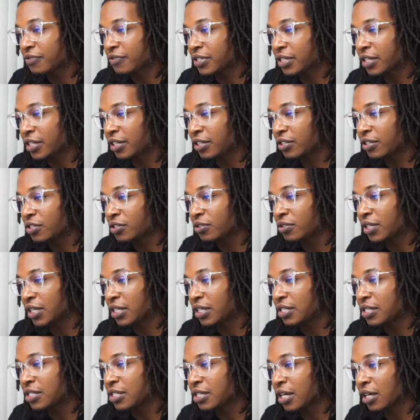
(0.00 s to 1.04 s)
sneakers you
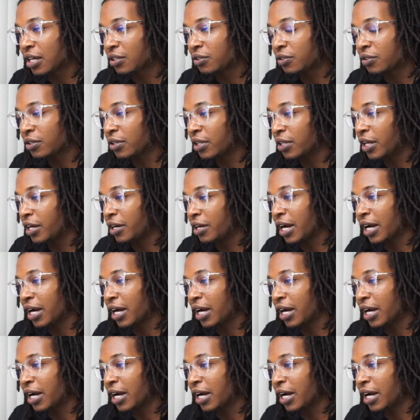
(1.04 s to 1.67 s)
can sell on there.